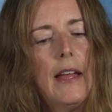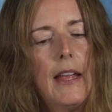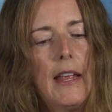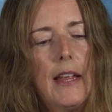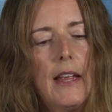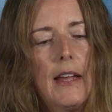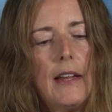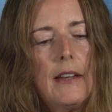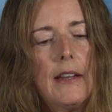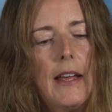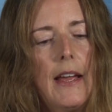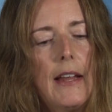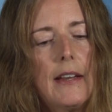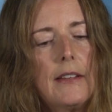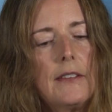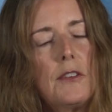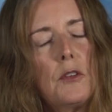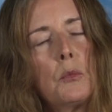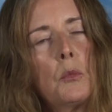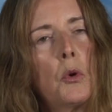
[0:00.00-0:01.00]
And at
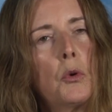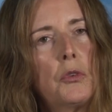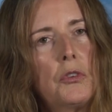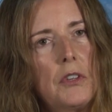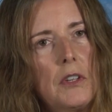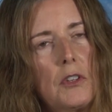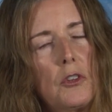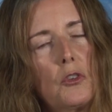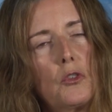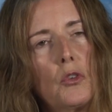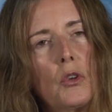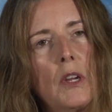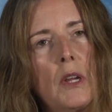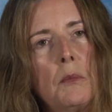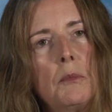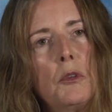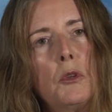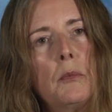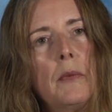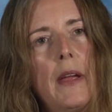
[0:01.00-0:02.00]
its most
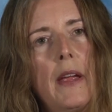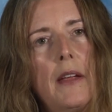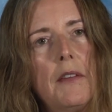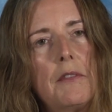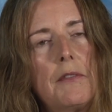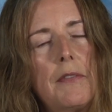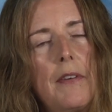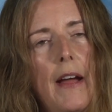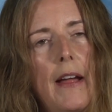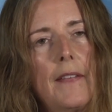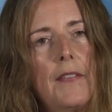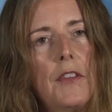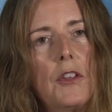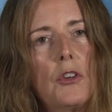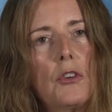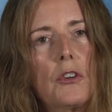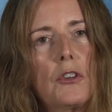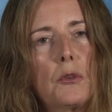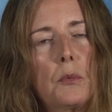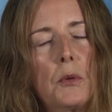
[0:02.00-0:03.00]
extreme, you may find that
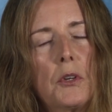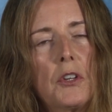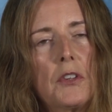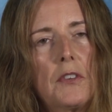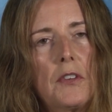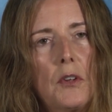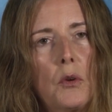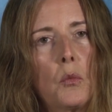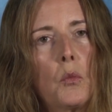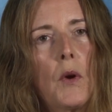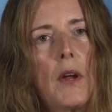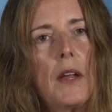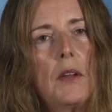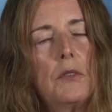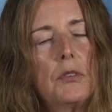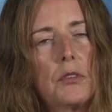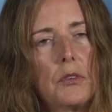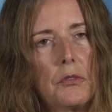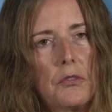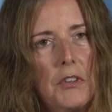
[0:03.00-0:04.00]
you're experiencing
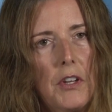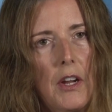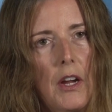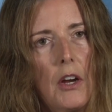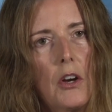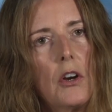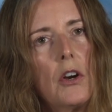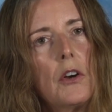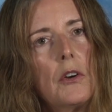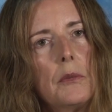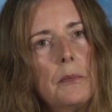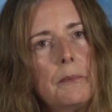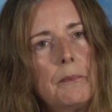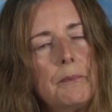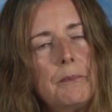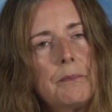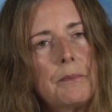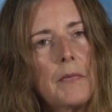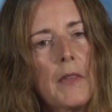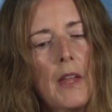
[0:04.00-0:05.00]
waves of terror.
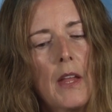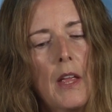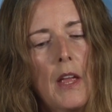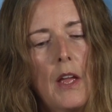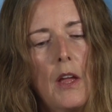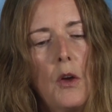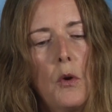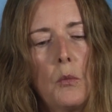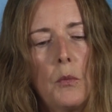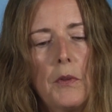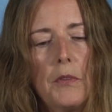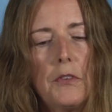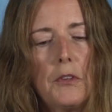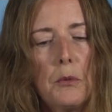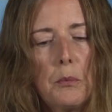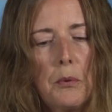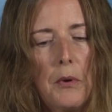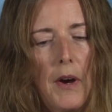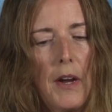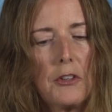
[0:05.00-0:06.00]
With
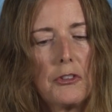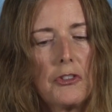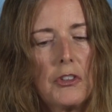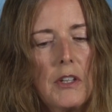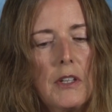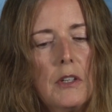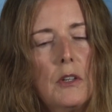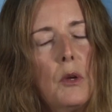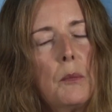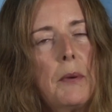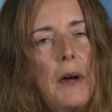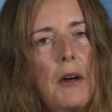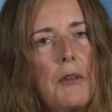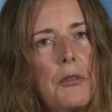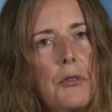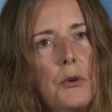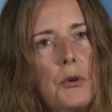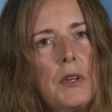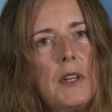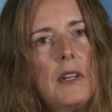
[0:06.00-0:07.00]
depression,
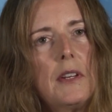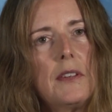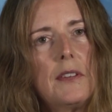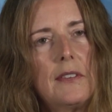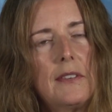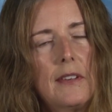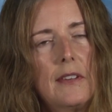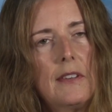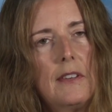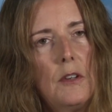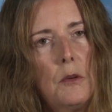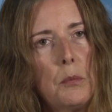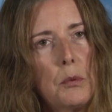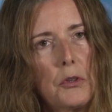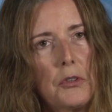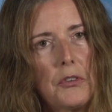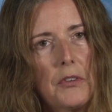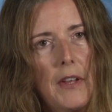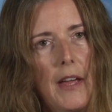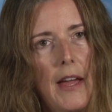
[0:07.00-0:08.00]
about 30 to
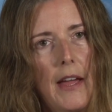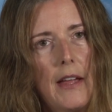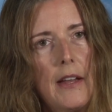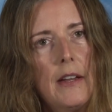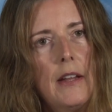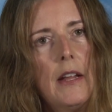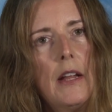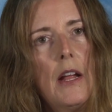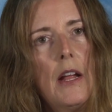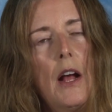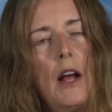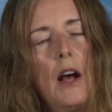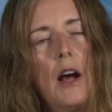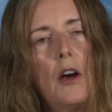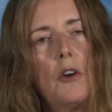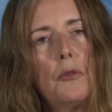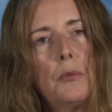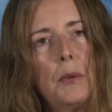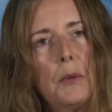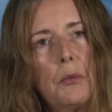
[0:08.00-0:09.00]
60%
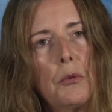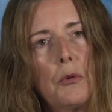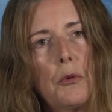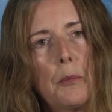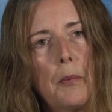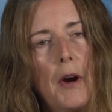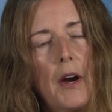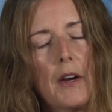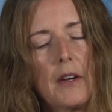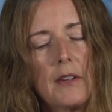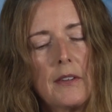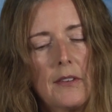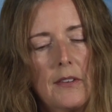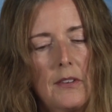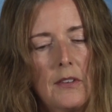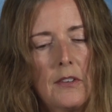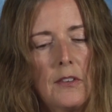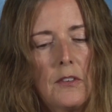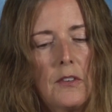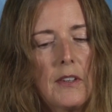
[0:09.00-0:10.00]
of people with
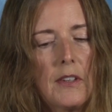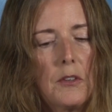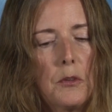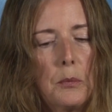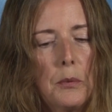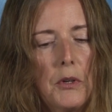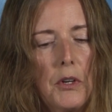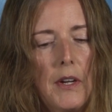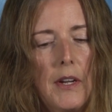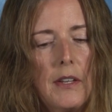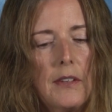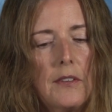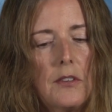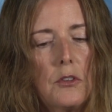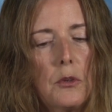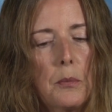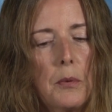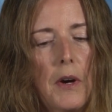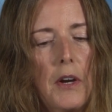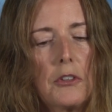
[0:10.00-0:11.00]
Parkinson's experience
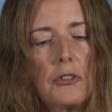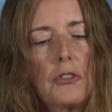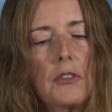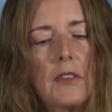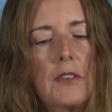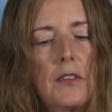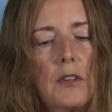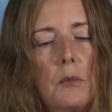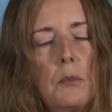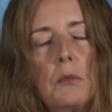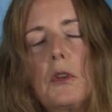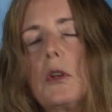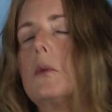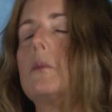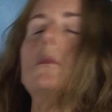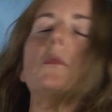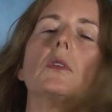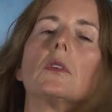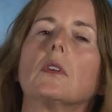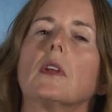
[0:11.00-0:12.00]
depression
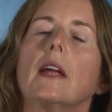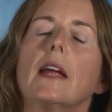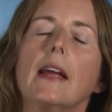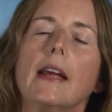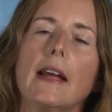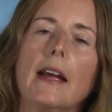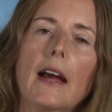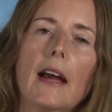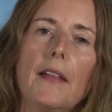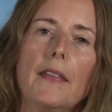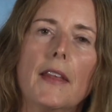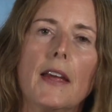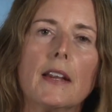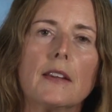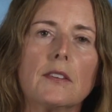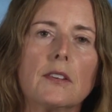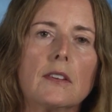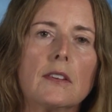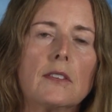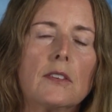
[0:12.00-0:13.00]
symptoms. And that
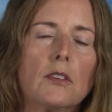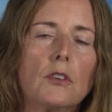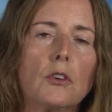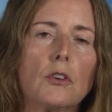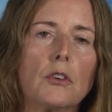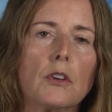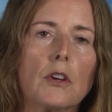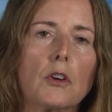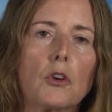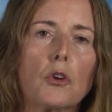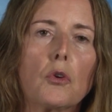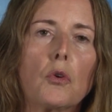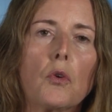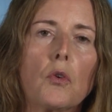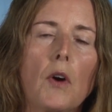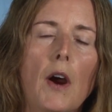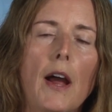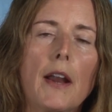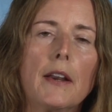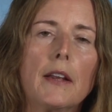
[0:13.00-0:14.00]
is considered a
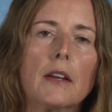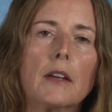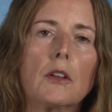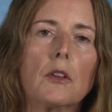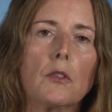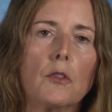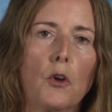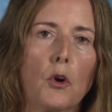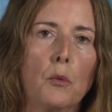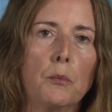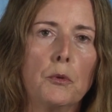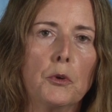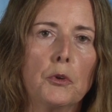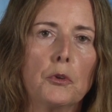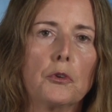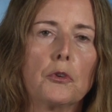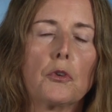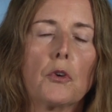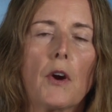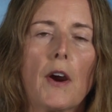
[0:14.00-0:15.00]
chronic low
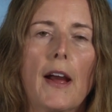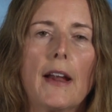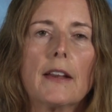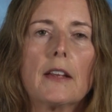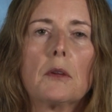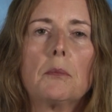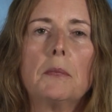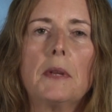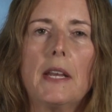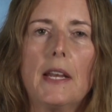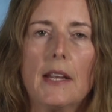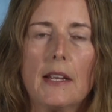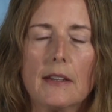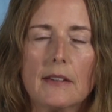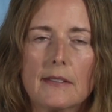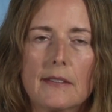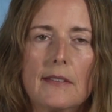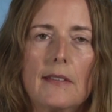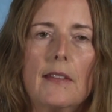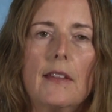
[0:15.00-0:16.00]
mood, chronic meaning
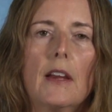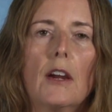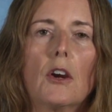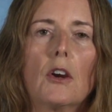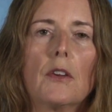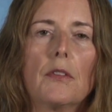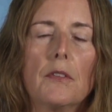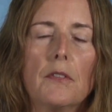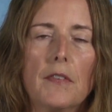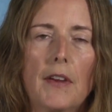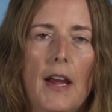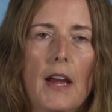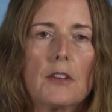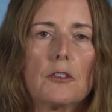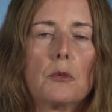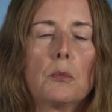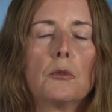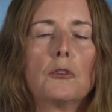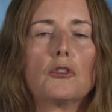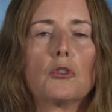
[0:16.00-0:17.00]
it's there the
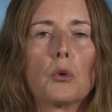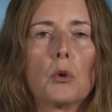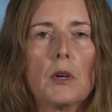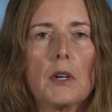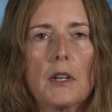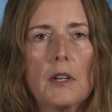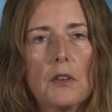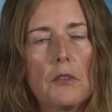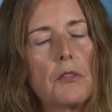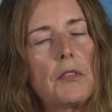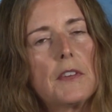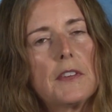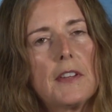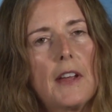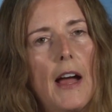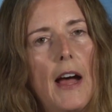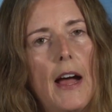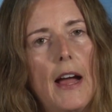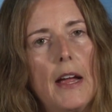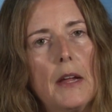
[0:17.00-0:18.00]
vast majority of the
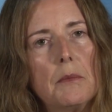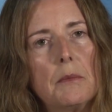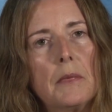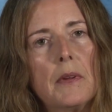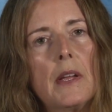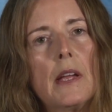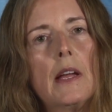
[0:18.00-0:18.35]
time,